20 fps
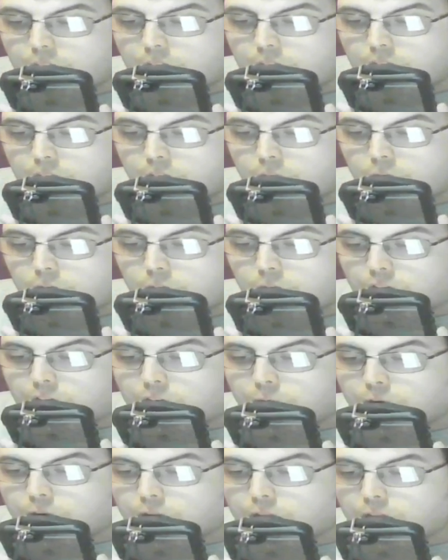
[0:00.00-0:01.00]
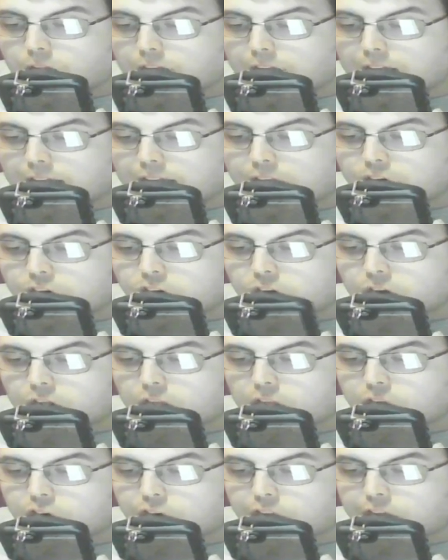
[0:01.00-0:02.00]
or Cheiron slash
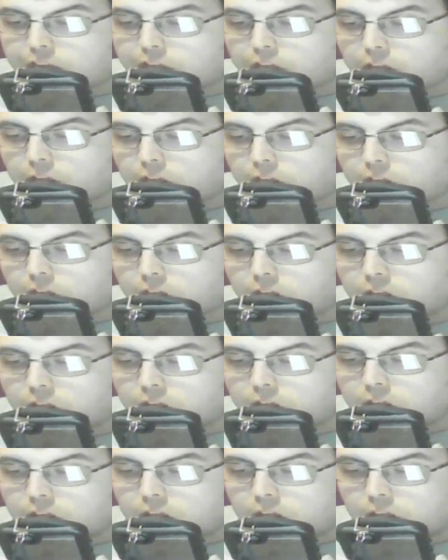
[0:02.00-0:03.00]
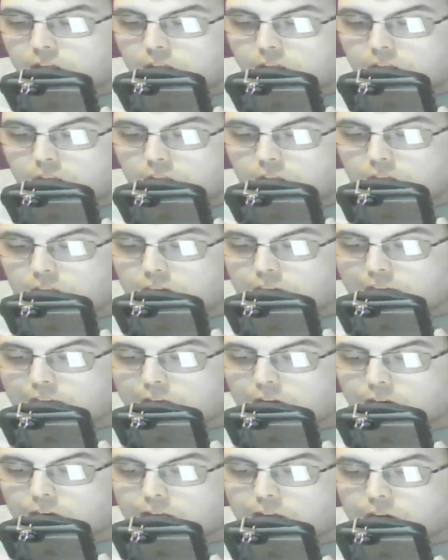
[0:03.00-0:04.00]
Sagiitta is
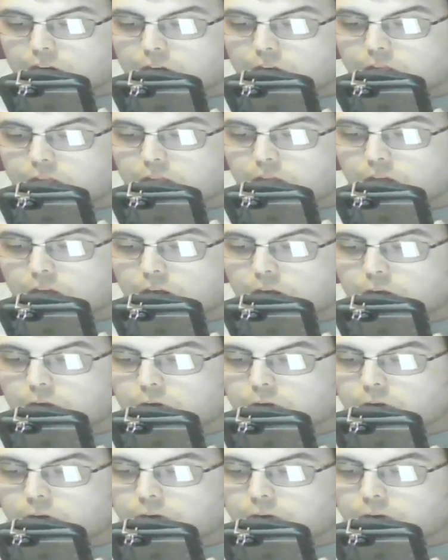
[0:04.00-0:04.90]
loudly hostile,